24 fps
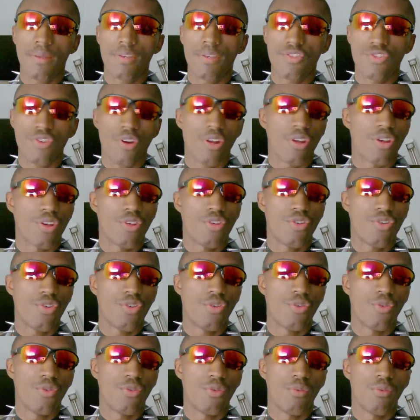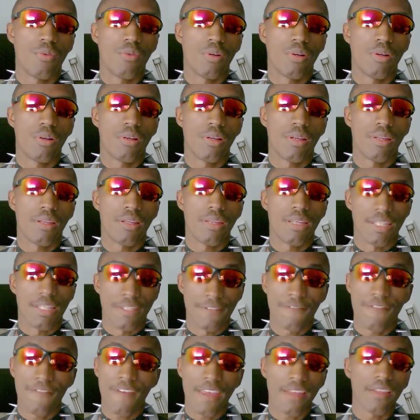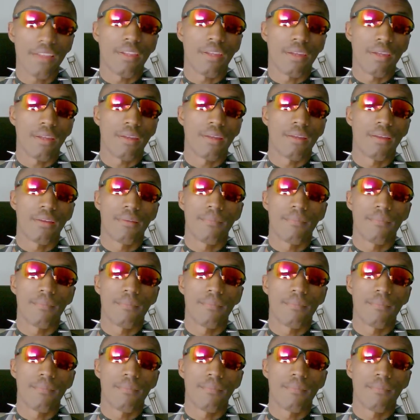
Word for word: I try to do, it's failing.